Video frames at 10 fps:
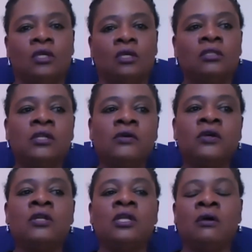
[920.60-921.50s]
And the
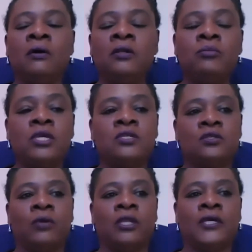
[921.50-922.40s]
local economy is a
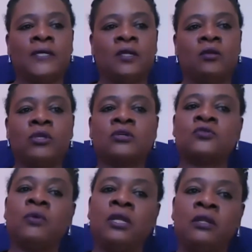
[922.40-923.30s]
winner because
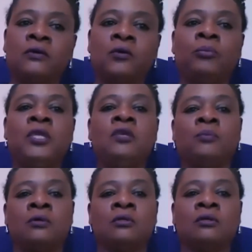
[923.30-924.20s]
we're local
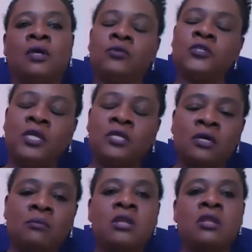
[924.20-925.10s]
people and we spend our
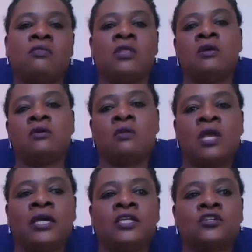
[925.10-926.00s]
money on the local
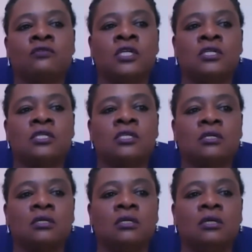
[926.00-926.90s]
high street.
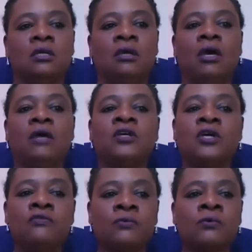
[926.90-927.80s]
And
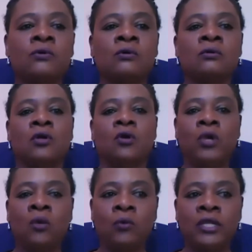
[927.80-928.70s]
overall,
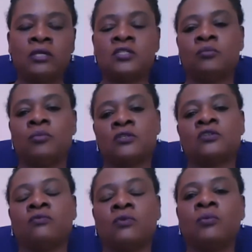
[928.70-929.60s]
we're winners because
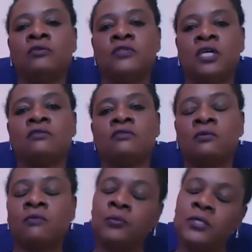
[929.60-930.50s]
of what we've done for the
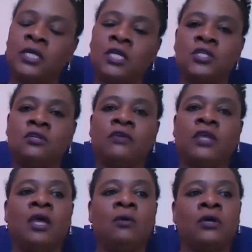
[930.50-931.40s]
reputation of
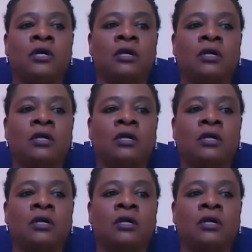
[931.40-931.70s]
care work.